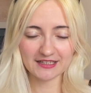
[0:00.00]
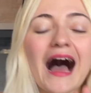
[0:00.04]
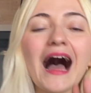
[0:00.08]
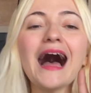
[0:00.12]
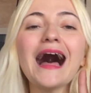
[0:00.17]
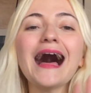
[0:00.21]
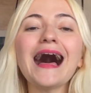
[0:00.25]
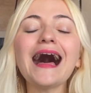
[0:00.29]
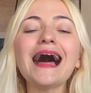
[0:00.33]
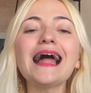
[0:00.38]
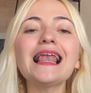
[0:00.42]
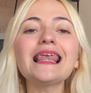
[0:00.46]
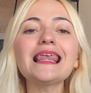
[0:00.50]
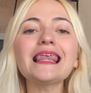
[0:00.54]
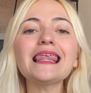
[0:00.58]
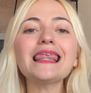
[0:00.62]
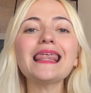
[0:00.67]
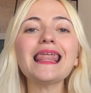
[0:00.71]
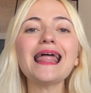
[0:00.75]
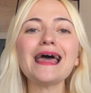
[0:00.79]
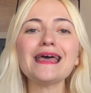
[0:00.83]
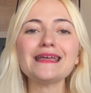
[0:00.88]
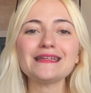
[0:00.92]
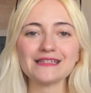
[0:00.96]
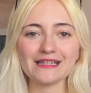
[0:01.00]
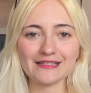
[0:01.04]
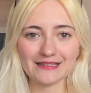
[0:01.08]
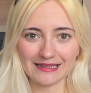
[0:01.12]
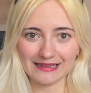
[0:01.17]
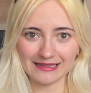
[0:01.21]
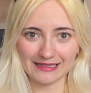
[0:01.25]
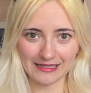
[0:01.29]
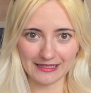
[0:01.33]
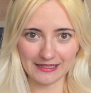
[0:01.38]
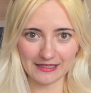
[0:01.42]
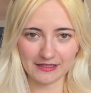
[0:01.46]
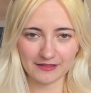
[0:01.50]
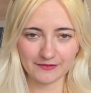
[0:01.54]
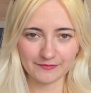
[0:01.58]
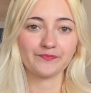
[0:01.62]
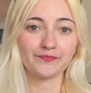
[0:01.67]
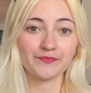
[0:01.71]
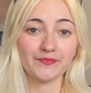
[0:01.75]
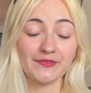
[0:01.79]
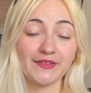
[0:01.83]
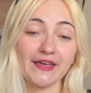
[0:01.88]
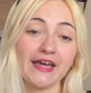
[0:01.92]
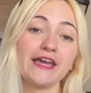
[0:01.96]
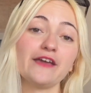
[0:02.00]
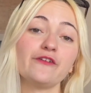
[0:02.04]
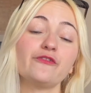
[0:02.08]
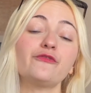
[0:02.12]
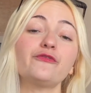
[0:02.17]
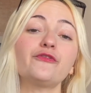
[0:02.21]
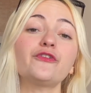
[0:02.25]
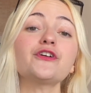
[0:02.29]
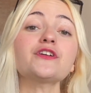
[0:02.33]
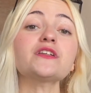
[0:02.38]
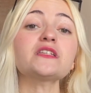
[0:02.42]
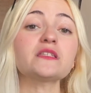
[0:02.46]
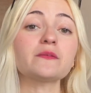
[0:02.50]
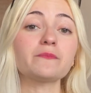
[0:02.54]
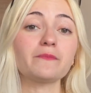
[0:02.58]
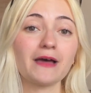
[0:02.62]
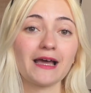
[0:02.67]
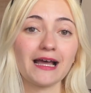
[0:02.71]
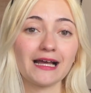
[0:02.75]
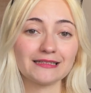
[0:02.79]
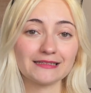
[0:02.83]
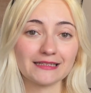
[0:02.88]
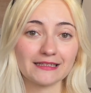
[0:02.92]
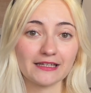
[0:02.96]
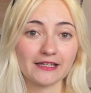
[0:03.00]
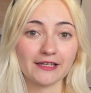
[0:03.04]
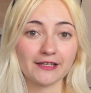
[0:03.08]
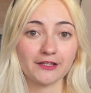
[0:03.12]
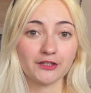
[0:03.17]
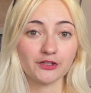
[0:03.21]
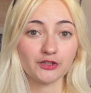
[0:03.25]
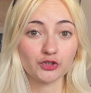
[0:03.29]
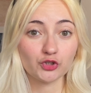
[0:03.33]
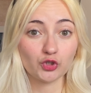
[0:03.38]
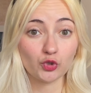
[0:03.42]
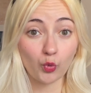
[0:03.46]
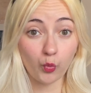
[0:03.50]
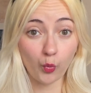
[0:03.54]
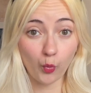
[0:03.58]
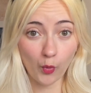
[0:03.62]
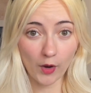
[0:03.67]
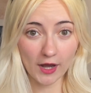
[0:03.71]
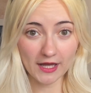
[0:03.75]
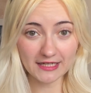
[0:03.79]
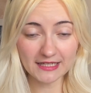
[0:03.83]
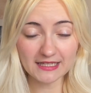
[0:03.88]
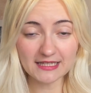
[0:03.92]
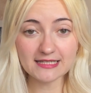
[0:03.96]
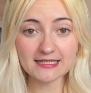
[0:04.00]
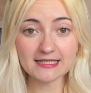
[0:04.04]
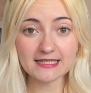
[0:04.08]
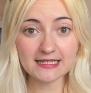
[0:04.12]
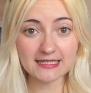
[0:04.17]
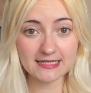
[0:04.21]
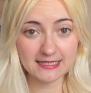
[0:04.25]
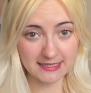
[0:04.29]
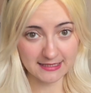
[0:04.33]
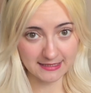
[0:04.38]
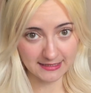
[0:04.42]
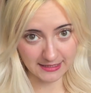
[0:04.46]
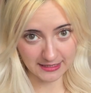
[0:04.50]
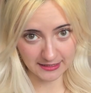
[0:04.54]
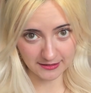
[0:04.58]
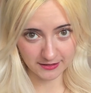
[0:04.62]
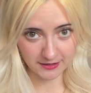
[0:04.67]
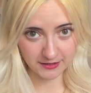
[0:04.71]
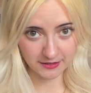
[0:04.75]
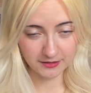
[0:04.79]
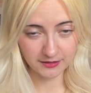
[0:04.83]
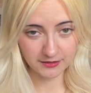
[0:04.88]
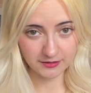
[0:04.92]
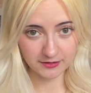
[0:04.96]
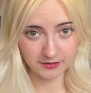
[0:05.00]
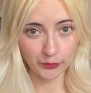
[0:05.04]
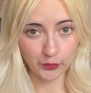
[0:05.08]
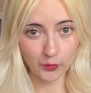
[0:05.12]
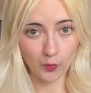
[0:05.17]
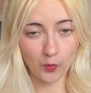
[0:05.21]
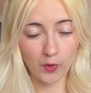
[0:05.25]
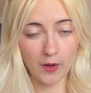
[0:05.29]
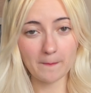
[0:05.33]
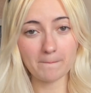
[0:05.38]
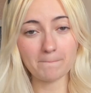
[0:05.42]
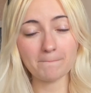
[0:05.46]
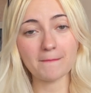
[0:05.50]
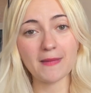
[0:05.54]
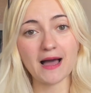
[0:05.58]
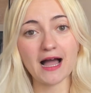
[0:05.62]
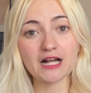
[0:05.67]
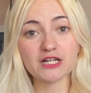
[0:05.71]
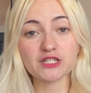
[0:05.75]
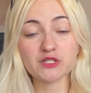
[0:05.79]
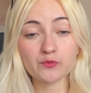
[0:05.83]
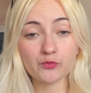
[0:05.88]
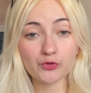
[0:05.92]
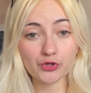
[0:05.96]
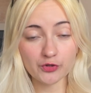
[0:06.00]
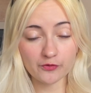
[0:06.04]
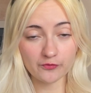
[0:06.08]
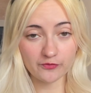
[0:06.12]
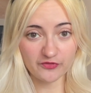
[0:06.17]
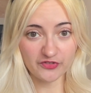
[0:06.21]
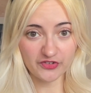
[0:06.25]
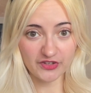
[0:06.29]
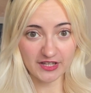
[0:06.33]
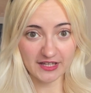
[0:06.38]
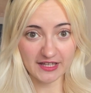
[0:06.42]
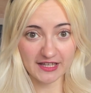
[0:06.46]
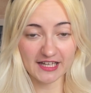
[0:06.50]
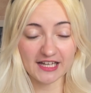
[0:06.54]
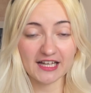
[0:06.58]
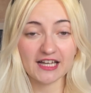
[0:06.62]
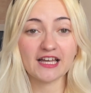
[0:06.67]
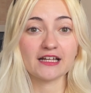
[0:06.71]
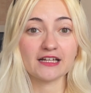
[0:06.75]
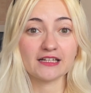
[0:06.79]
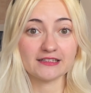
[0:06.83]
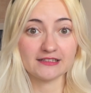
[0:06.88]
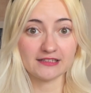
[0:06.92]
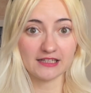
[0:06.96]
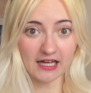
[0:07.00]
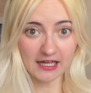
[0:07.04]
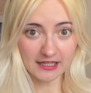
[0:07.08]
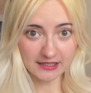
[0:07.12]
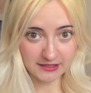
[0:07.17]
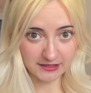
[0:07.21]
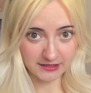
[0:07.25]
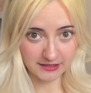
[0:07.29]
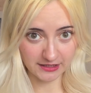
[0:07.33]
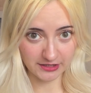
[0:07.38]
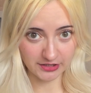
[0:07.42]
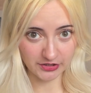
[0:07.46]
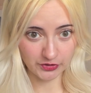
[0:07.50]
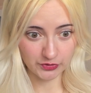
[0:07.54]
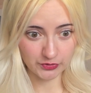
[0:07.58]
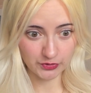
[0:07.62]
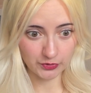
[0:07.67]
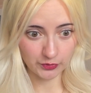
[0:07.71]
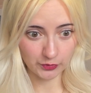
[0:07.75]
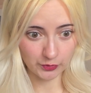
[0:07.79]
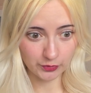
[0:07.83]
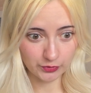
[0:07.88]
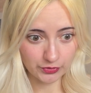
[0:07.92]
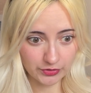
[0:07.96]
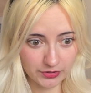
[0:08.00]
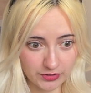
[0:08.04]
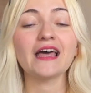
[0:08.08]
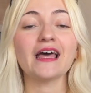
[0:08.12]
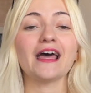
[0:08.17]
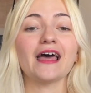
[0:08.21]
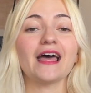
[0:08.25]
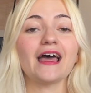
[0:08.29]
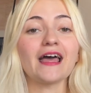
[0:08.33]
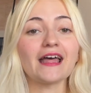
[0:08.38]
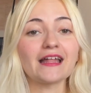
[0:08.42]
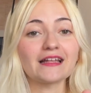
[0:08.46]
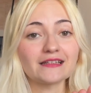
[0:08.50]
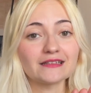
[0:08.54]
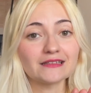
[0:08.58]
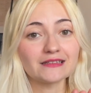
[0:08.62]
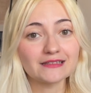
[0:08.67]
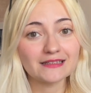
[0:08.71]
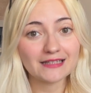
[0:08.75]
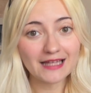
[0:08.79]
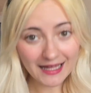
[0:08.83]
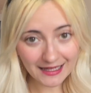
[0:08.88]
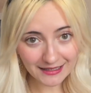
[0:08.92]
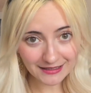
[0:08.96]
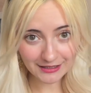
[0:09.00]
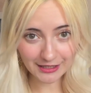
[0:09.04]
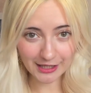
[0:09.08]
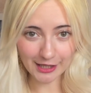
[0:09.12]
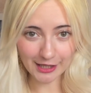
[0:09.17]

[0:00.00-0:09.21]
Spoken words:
Allegedly, they first met in 2016 when Max would have been 19 years old, and then they